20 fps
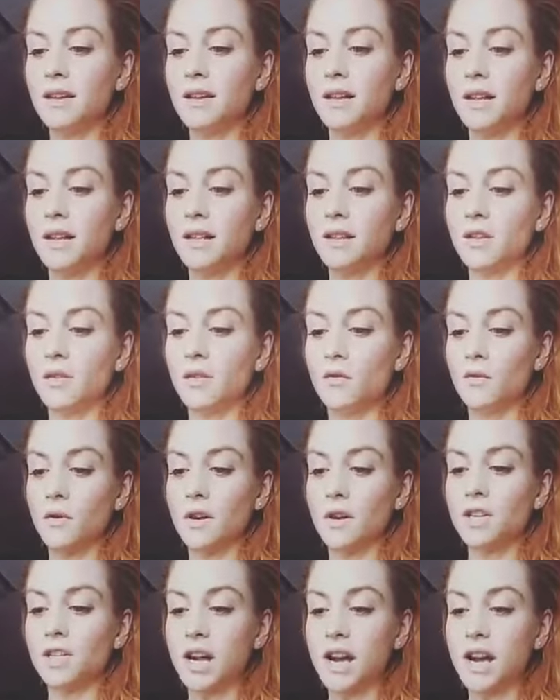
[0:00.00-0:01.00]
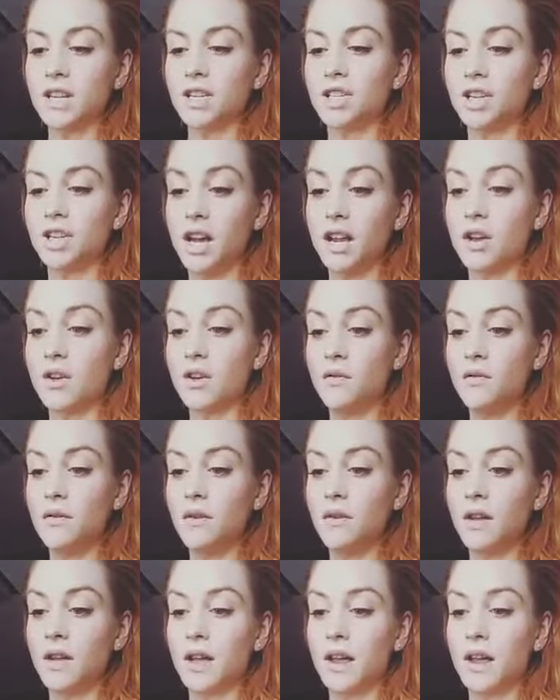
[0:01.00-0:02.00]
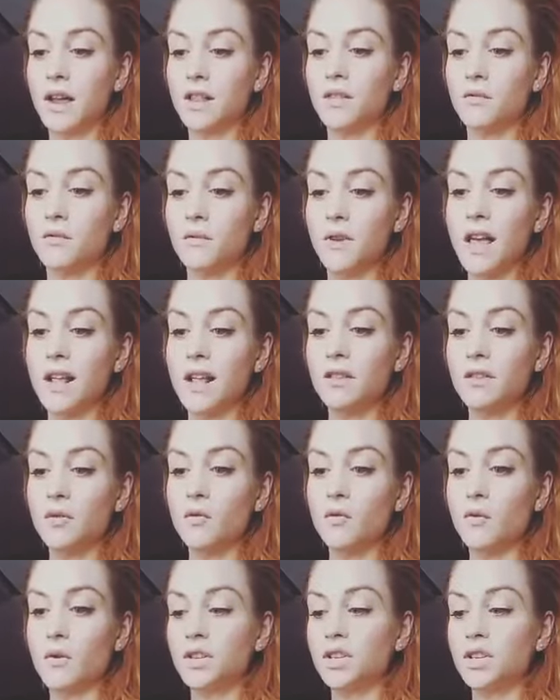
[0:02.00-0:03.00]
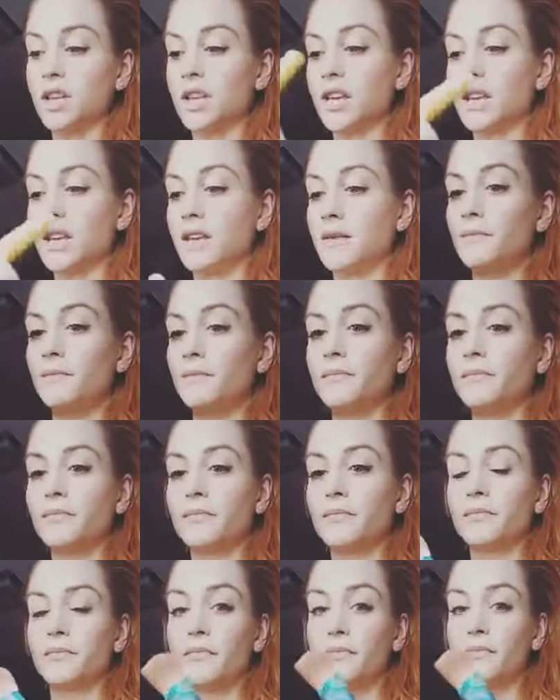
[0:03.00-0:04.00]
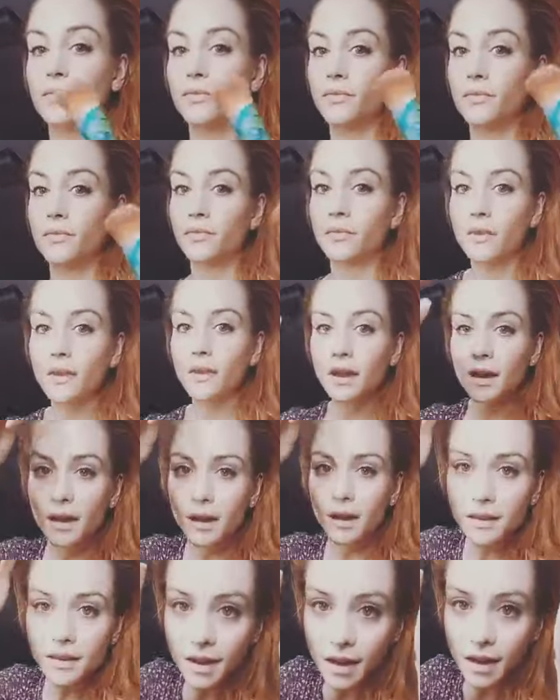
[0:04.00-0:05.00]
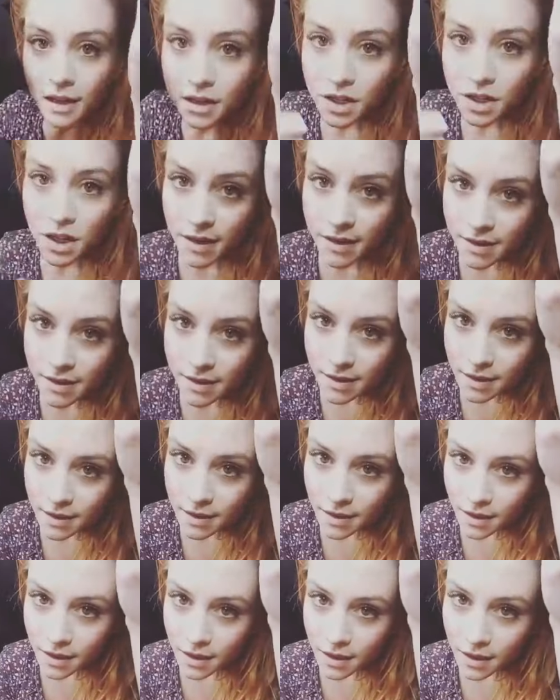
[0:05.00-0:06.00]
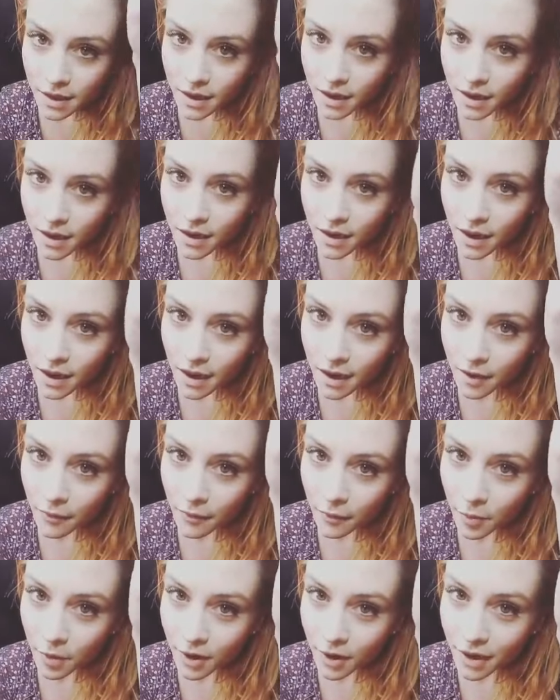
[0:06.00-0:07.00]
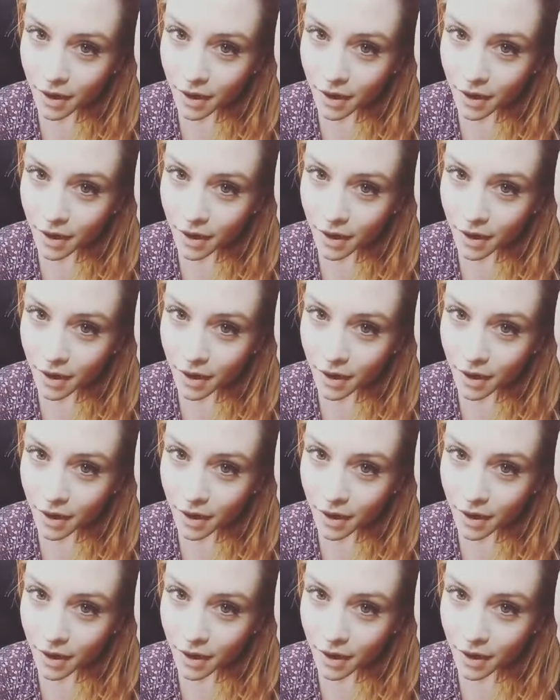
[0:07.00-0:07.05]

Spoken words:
and the orange eyeshadow and the red and the orange again. And then I just kind of put it